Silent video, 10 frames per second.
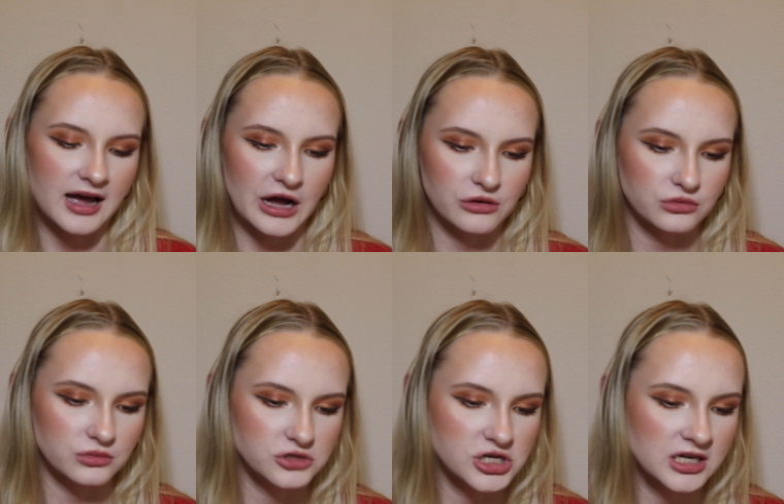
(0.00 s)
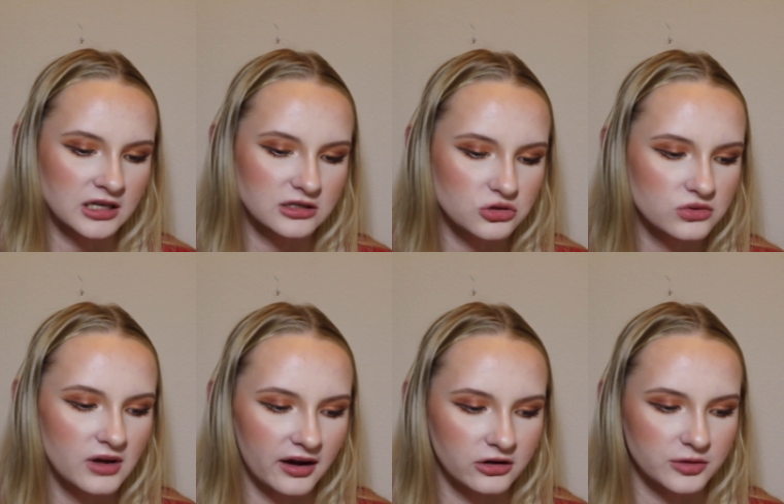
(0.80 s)
how she can do
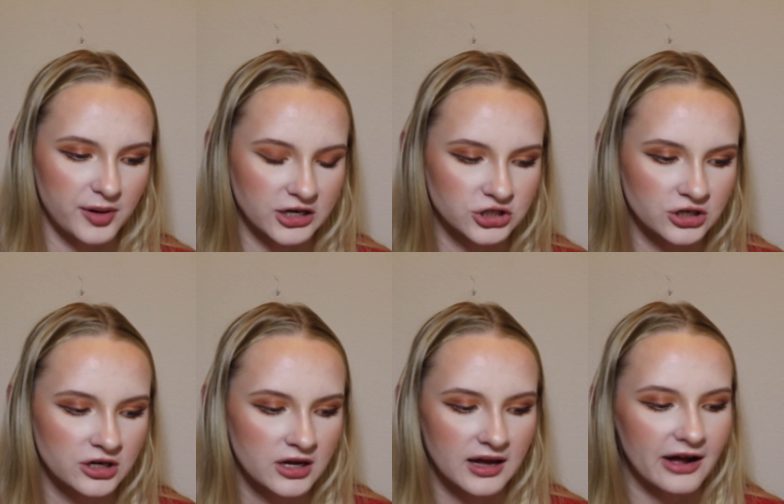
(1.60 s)
that under pressure.